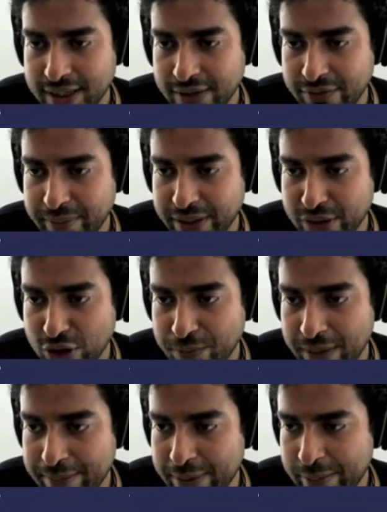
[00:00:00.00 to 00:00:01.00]
there will be no
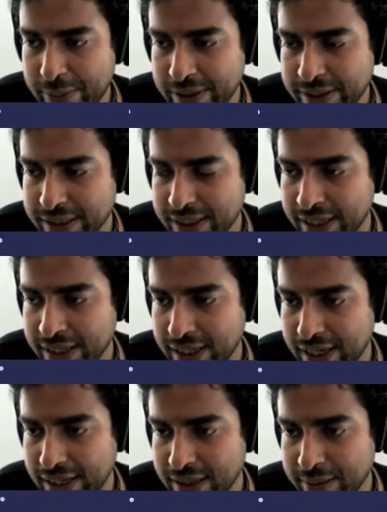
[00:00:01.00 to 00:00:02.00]
mappables inside
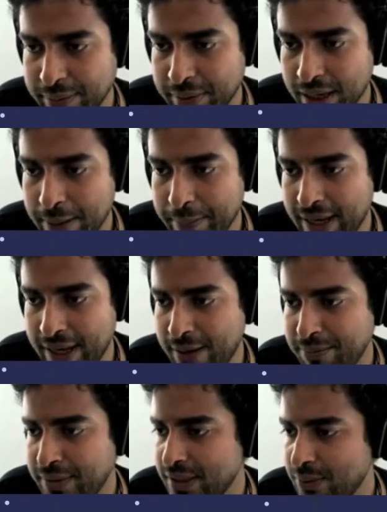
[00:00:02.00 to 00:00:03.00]
and the
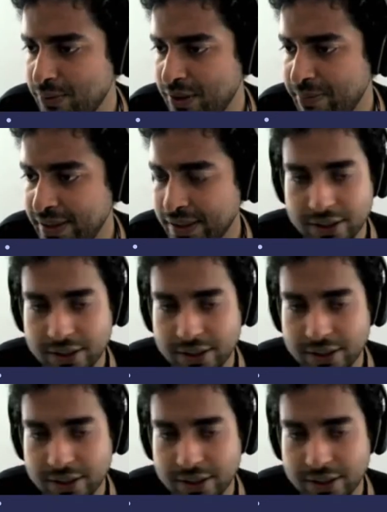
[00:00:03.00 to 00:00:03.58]
parameters will be this.